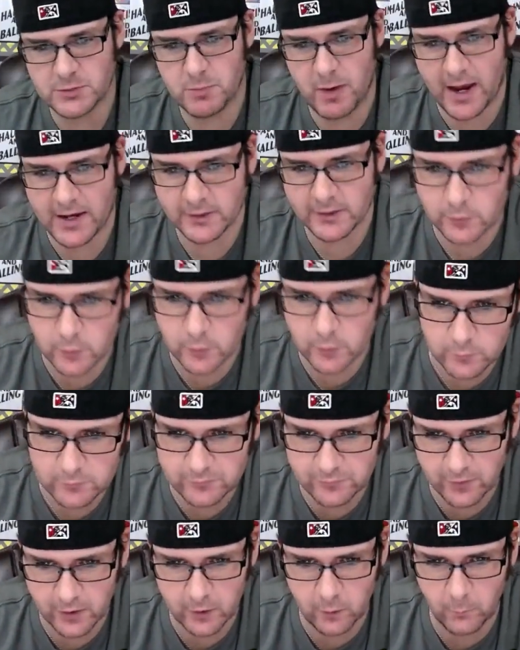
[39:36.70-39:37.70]

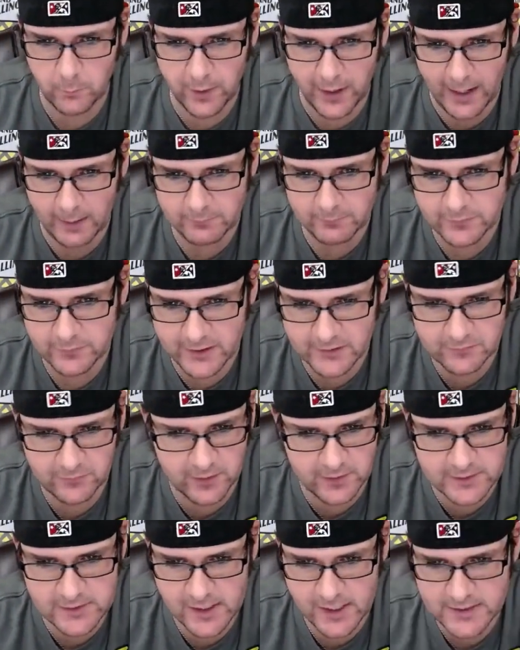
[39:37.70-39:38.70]
Bandicoot, Funko Pop. That's
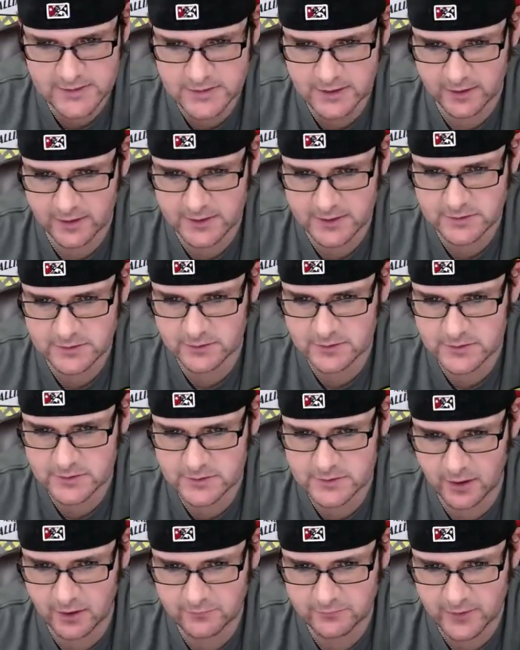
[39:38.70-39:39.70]
fantastic. That's good
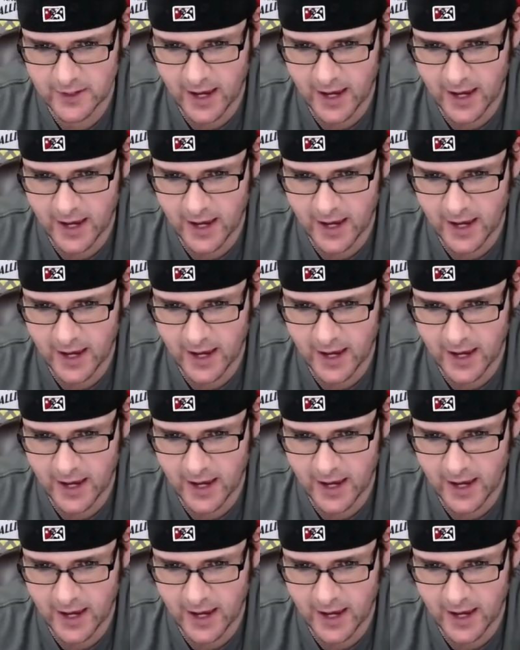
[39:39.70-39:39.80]
stuff.